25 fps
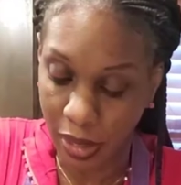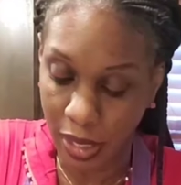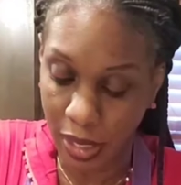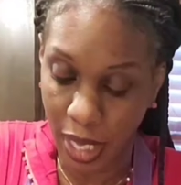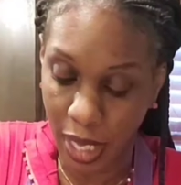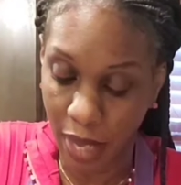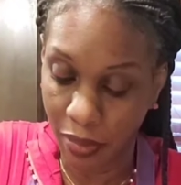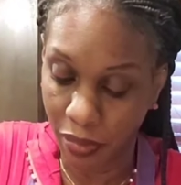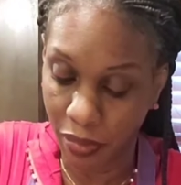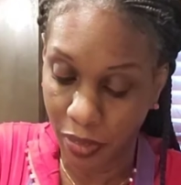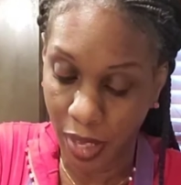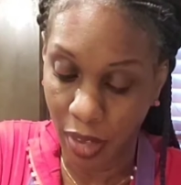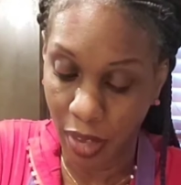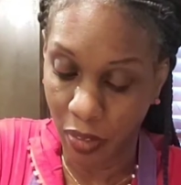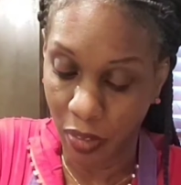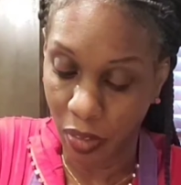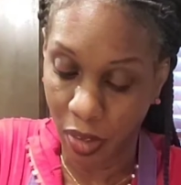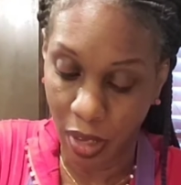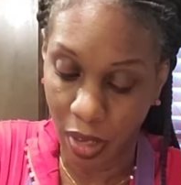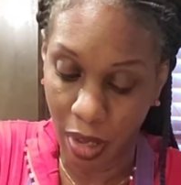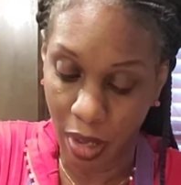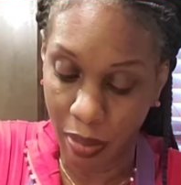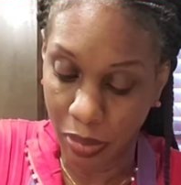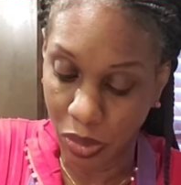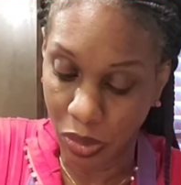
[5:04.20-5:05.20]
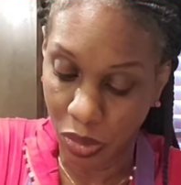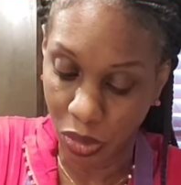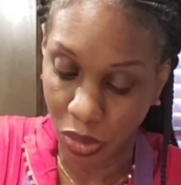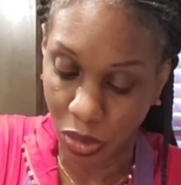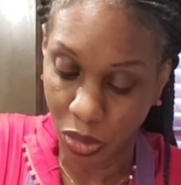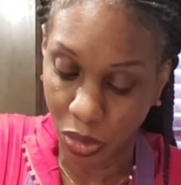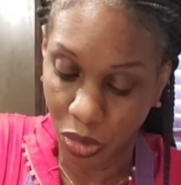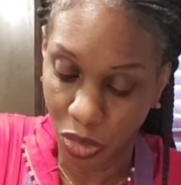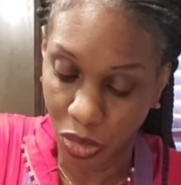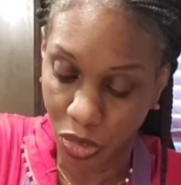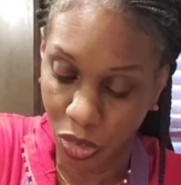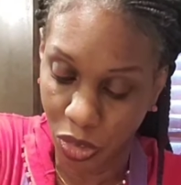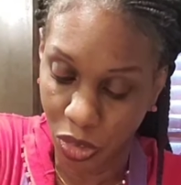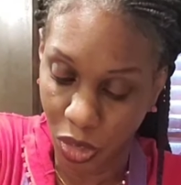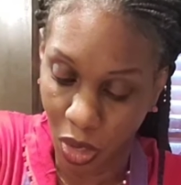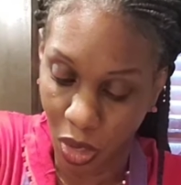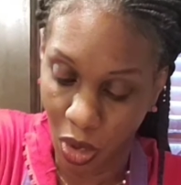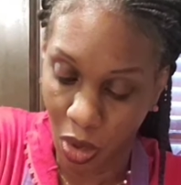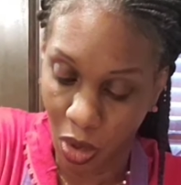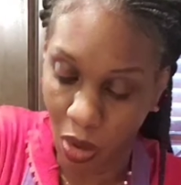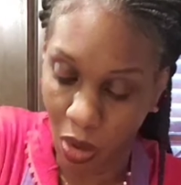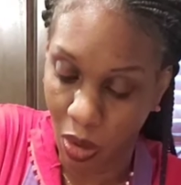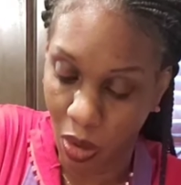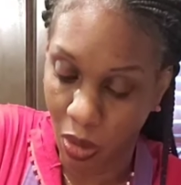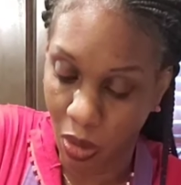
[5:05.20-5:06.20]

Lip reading: that flavor comes through so